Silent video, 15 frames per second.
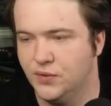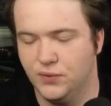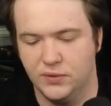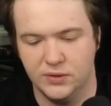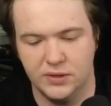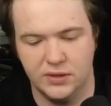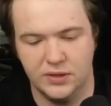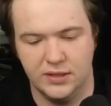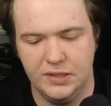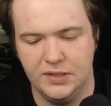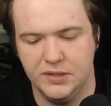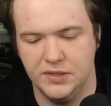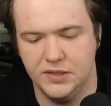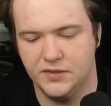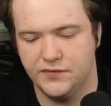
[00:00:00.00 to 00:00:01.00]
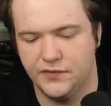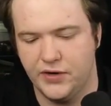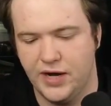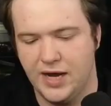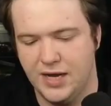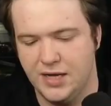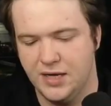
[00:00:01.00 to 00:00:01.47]
old pieces for
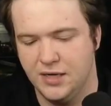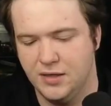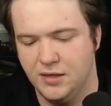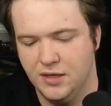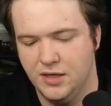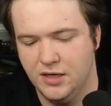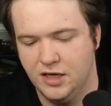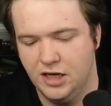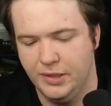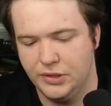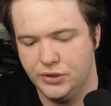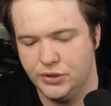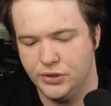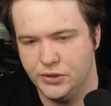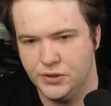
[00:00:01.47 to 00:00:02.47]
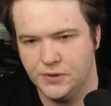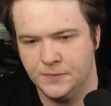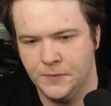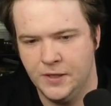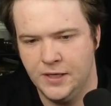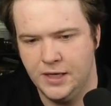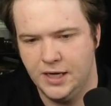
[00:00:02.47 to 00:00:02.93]
hanging pictures.
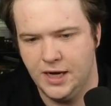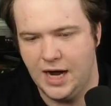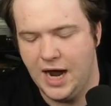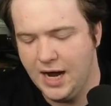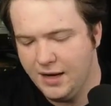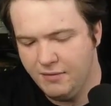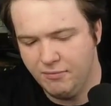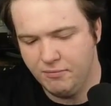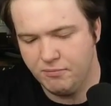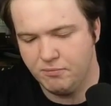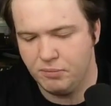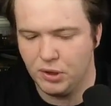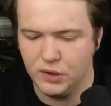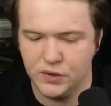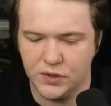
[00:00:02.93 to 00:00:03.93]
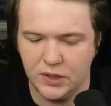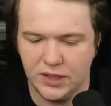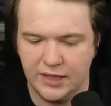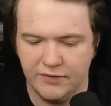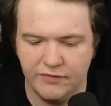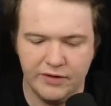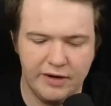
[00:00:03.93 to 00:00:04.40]
I personally
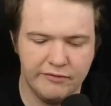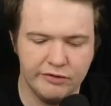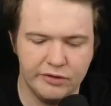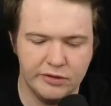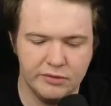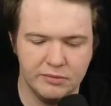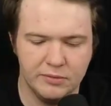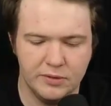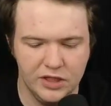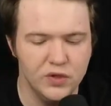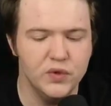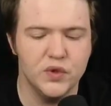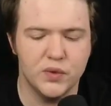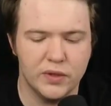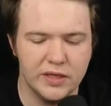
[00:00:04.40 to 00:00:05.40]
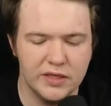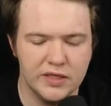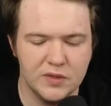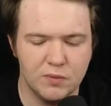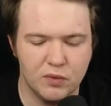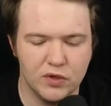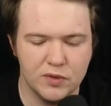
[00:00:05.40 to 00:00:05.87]
have never used one of these
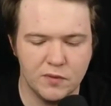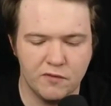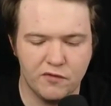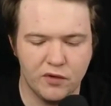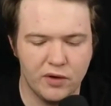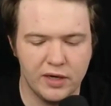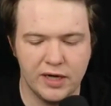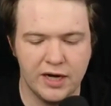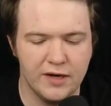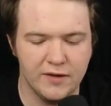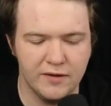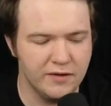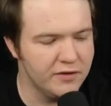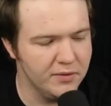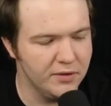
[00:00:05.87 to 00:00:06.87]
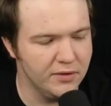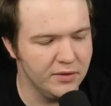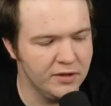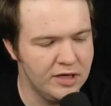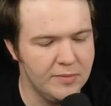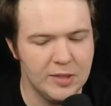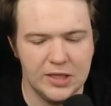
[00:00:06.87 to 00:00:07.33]
boards before. I kind of think they're
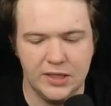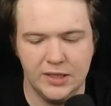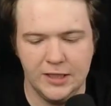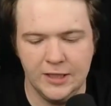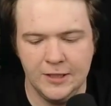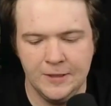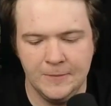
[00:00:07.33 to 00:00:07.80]
gimmicky,